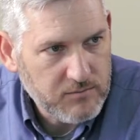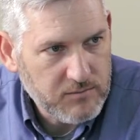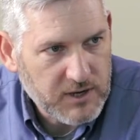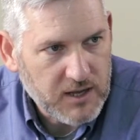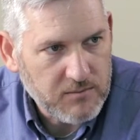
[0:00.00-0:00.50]

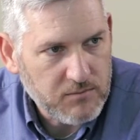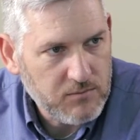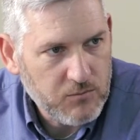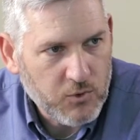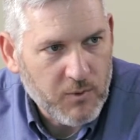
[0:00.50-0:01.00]
became
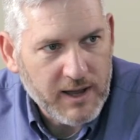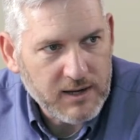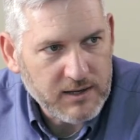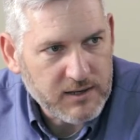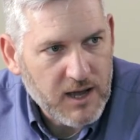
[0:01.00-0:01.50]
more
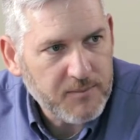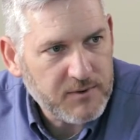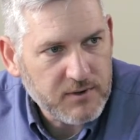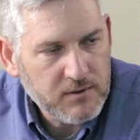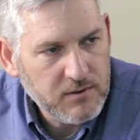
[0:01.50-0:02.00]
widely
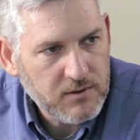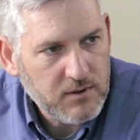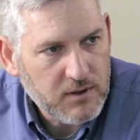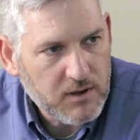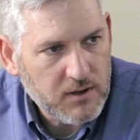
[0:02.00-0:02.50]
adopted
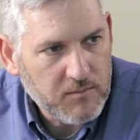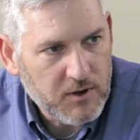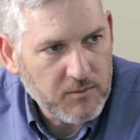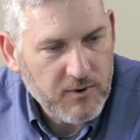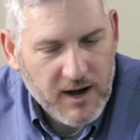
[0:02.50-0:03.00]

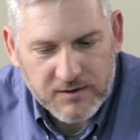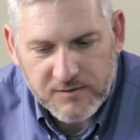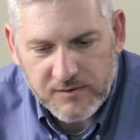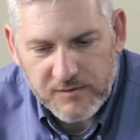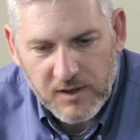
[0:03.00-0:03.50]
among
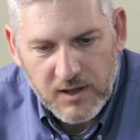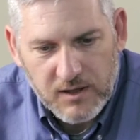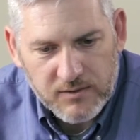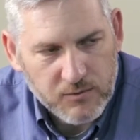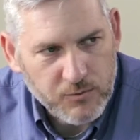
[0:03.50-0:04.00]
practices,
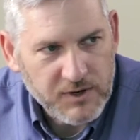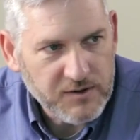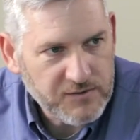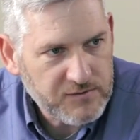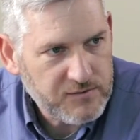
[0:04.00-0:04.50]
the
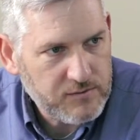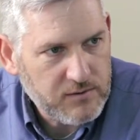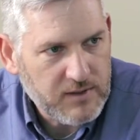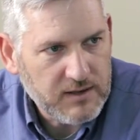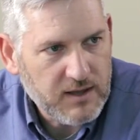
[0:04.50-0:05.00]
risks
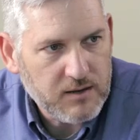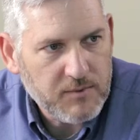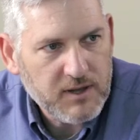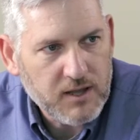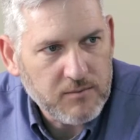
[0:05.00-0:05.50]
to that data
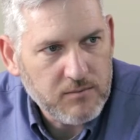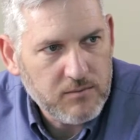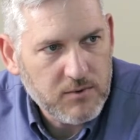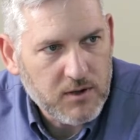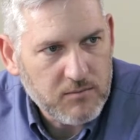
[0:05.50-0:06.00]
became
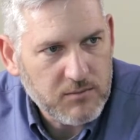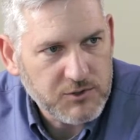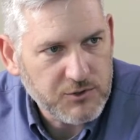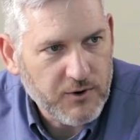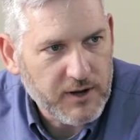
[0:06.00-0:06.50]

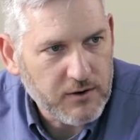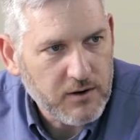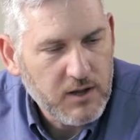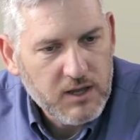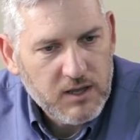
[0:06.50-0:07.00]
much greater.